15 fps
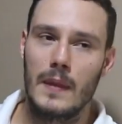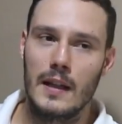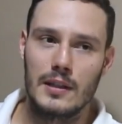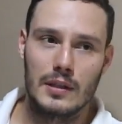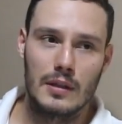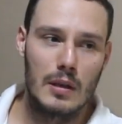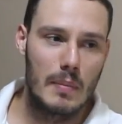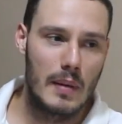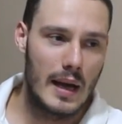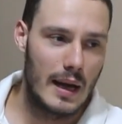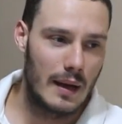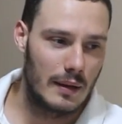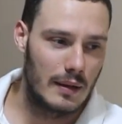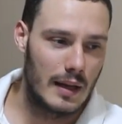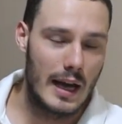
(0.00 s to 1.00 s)
It's not
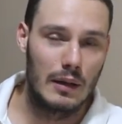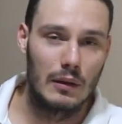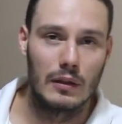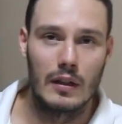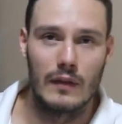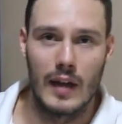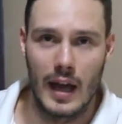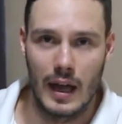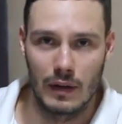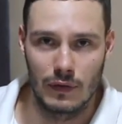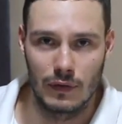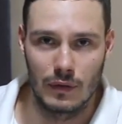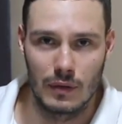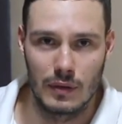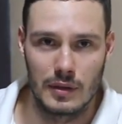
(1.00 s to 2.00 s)
about how long they've had it
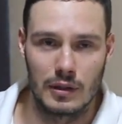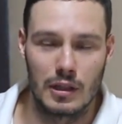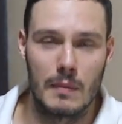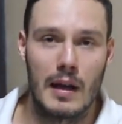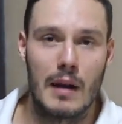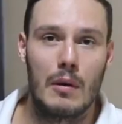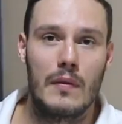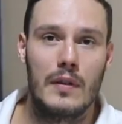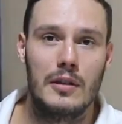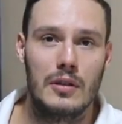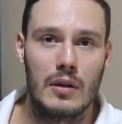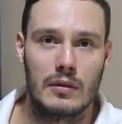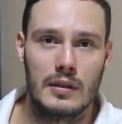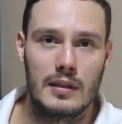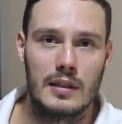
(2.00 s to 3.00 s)
for. It's not about what the
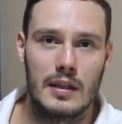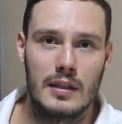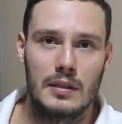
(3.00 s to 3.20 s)
doctor says.